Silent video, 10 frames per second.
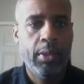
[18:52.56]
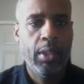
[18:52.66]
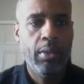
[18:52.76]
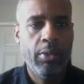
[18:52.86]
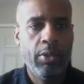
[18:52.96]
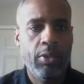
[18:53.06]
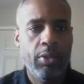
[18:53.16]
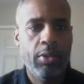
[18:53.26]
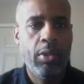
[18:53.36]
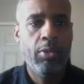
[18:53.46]
Yeah, we're just
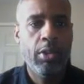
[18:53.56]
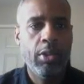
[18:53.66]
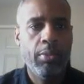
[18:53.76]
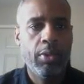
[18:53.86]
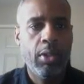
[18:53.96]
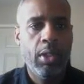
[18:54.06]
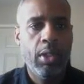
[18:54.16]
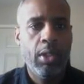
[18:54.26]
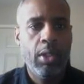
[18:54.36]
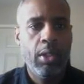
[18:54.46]
using whole numbers.
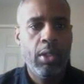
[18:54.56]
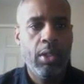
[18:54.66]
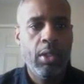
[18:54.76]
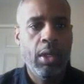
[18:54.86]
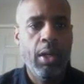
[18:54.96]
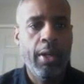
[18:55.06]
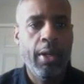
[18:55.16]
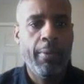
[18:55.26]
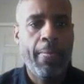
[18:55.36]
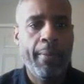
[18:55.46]
All right.